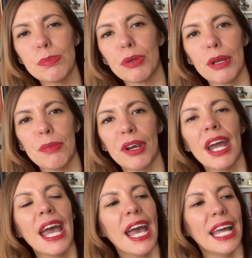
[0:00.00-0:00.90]
Primer,
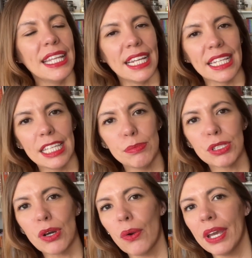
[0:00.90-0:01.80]
and then it
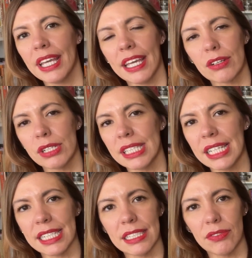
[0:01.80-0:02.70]
keeps going,
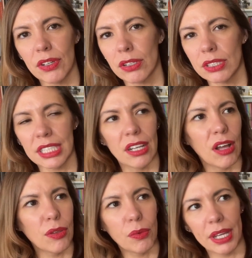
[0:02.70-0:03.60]
increasing in difficulty
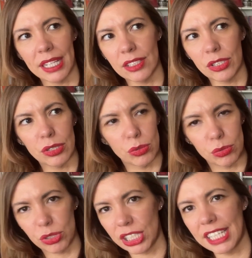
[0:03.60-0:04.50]
all the way
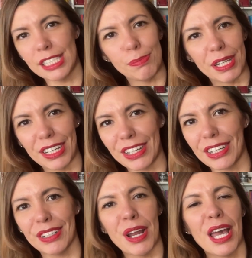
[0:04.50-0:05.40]
to
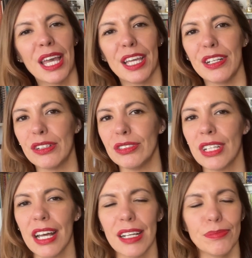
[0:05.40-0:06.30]
Shakespeare,
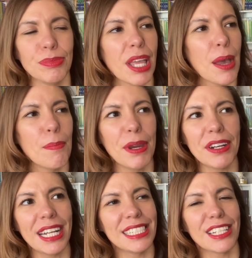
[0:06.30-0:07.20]

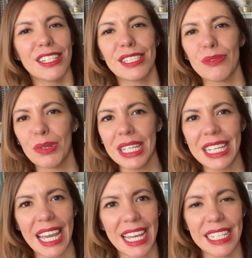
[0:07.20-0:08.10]
Paradise Lost and
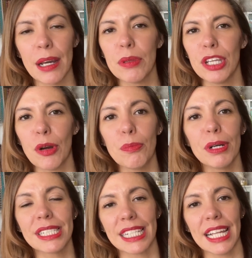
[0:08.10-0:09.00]
Regained,
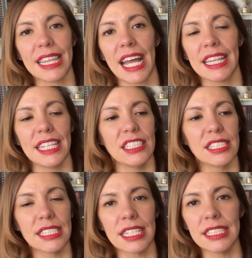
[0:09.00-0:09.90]
books like that. They
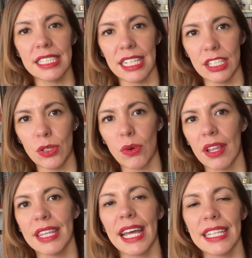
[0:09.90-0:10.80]
just continue
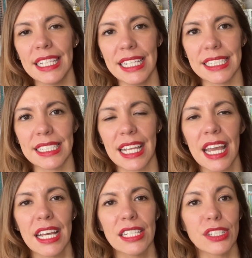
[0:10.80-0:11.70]
on that list.
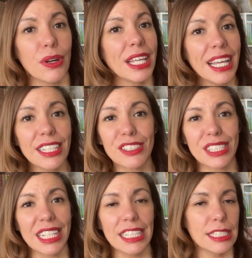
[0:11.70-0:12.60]
So again, there's
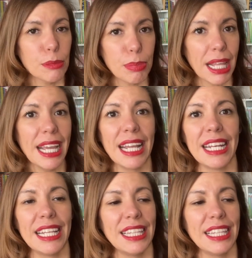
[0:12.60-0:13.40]
nothing to plan.